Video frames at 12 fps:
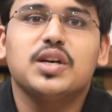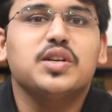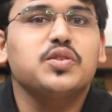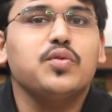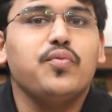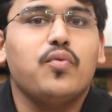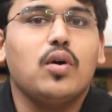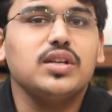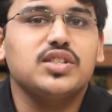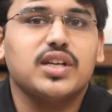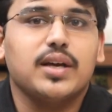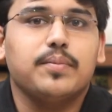So for
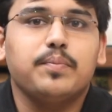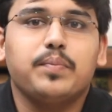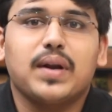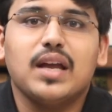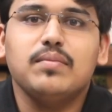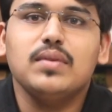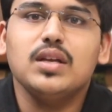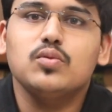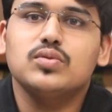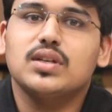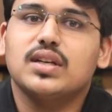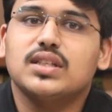GeM, primary
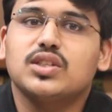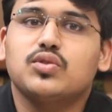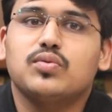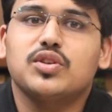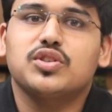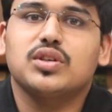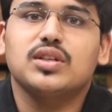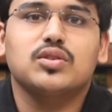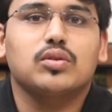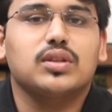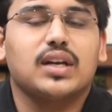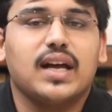user registration is
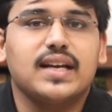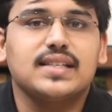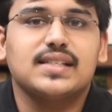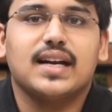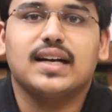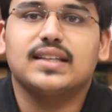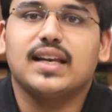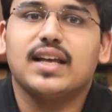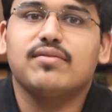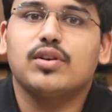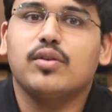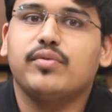authorized at the
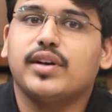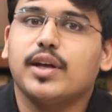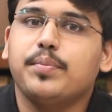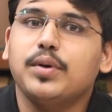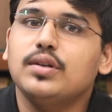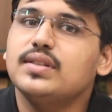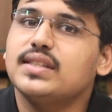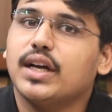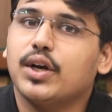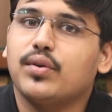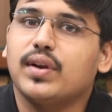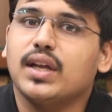level of Deputy
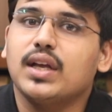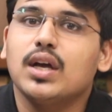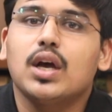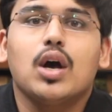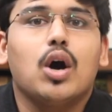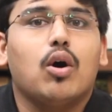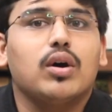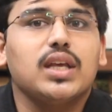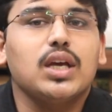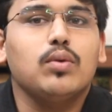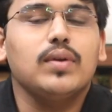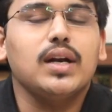Secretary or
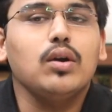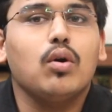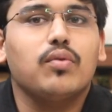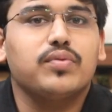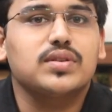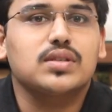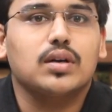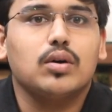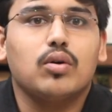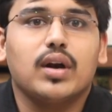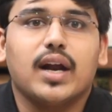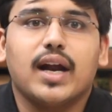equivalent officer
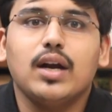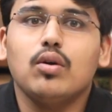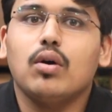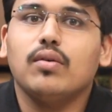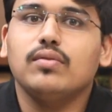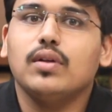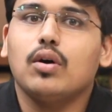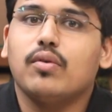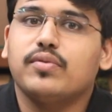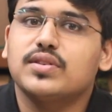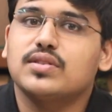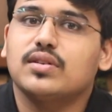or head of the
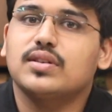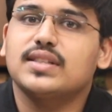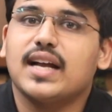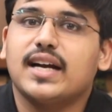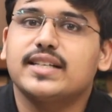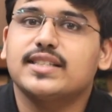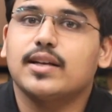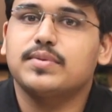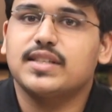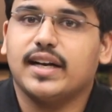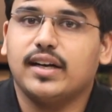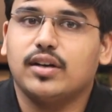officers at
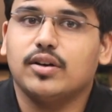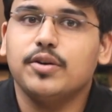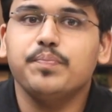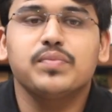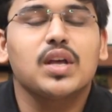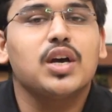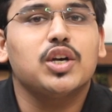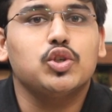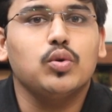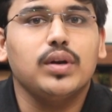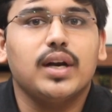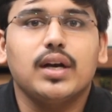sub-center,
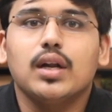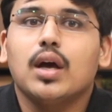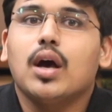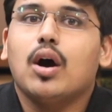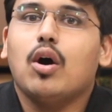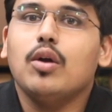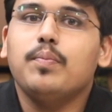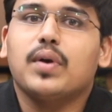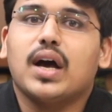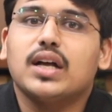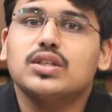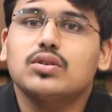unit or
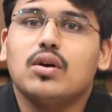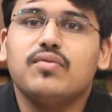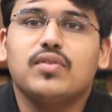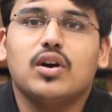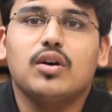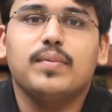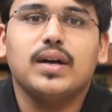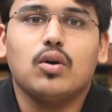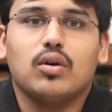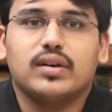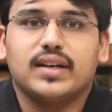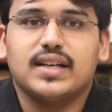branch of government
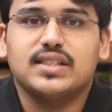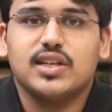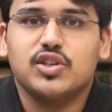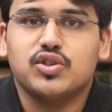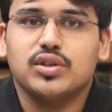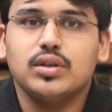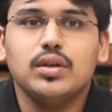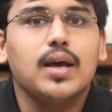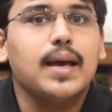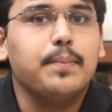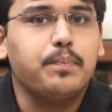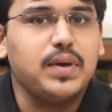organization,
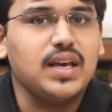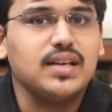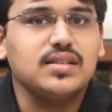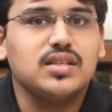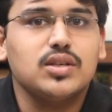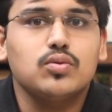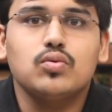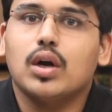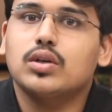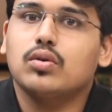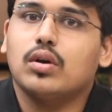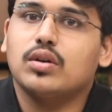PSU,
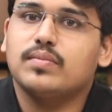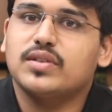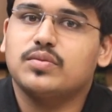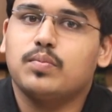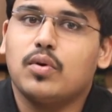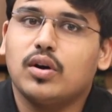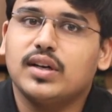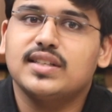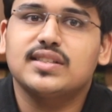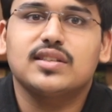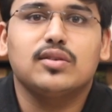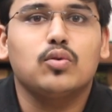autonomous
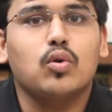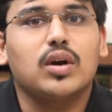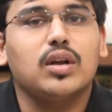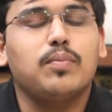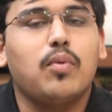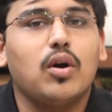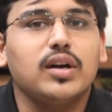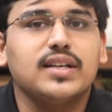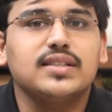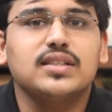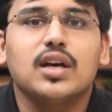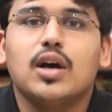bodies, local
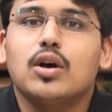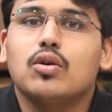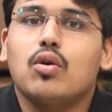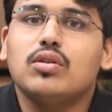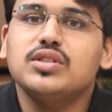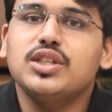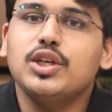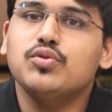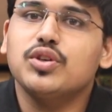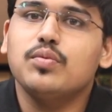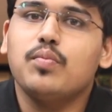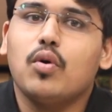bodies,
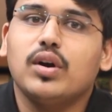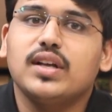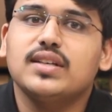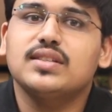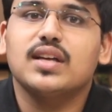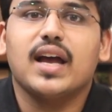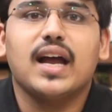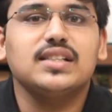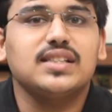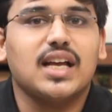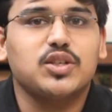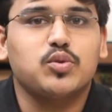constitution bodies and
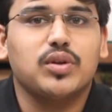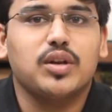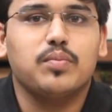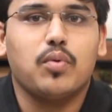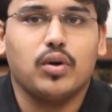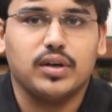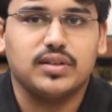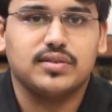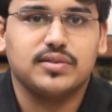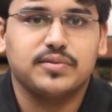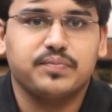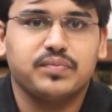statutory bodies.